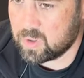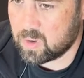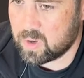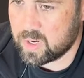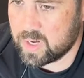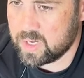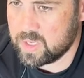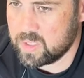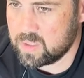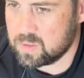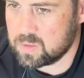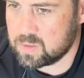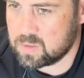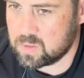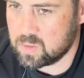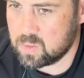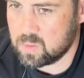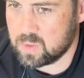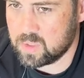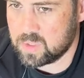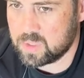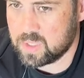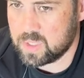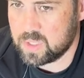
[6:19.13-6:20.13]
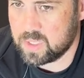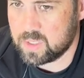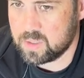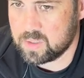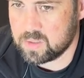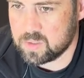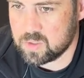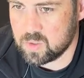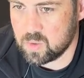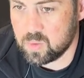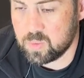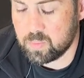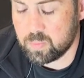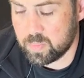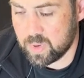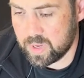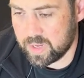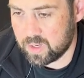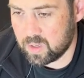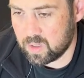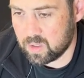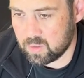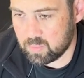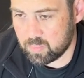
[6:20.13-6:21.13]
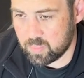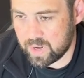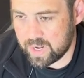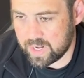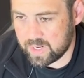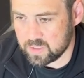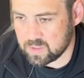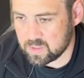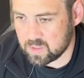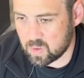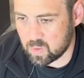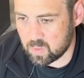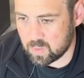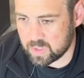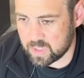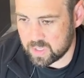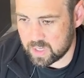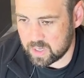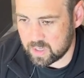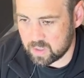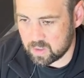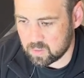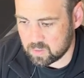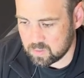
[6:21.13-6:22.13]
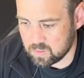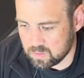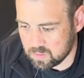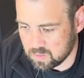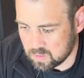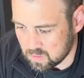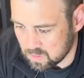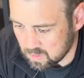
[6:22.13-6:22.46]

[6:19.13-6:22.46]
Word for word: great, doing doing better. Pain's going down.